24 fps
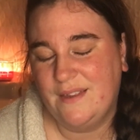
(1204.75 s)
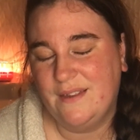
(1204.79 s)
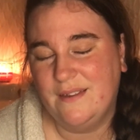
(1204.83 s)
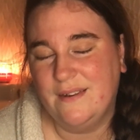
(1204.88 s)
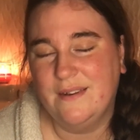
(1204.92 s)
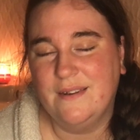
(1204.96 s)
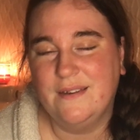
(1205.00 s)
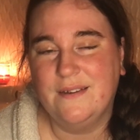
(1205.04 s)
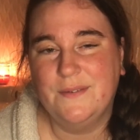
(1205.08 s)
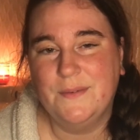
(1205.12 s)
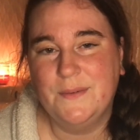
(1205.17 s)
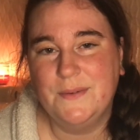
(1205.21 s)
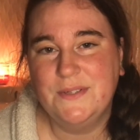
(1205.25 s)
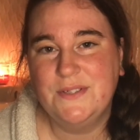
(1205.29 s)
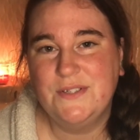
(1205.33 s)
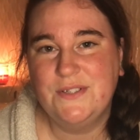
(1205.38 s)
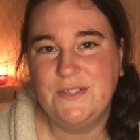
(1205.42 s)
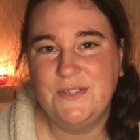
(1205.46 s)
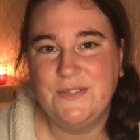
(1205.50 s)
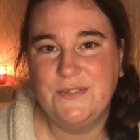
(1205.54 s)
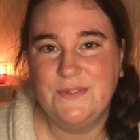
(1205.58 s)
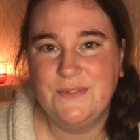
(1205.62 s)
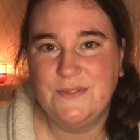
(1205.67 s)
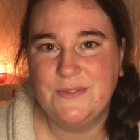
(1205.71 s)
And I
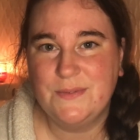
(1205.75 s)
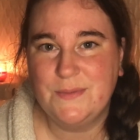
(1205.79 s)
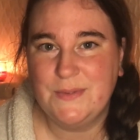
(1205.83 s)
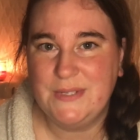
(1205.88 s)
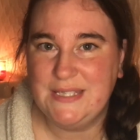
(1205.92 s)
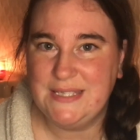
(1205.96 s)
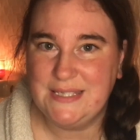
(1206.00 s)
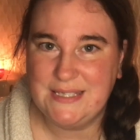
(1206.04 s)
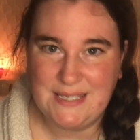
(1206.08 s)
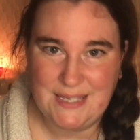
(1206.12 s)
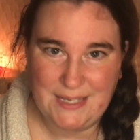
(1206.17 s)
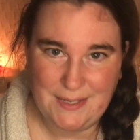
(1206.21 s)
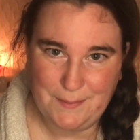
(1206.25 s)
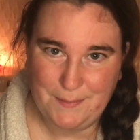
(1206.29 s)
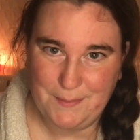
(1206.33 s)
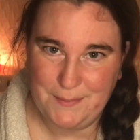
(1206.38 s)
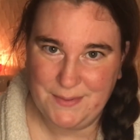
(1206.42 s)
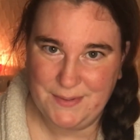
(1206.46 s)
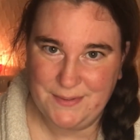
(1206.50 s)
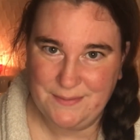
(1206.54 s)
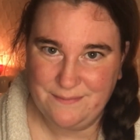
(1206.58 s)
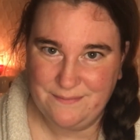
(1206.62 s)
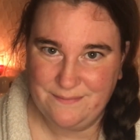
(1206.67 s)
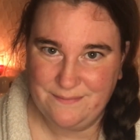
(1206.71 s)
wish you sweet sleep